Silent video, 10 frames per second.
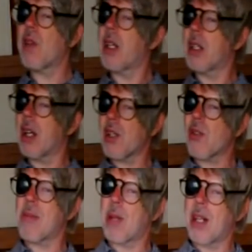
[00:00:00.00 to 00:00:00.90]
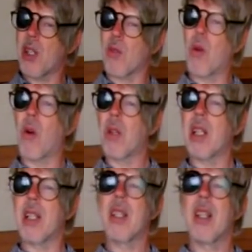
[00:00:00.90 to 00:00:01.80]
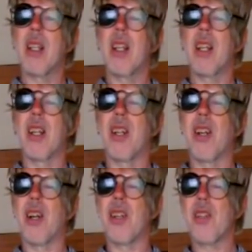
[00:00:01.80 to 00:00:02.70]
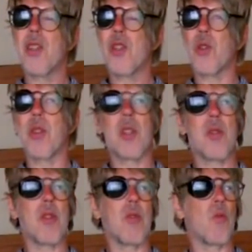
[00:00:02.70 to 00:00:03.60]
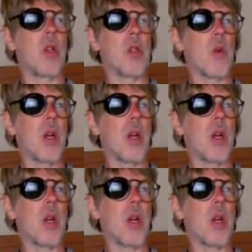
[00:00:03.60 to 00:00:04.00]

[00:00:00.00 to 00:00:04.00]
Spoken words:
of like extrapolating wrongly to this world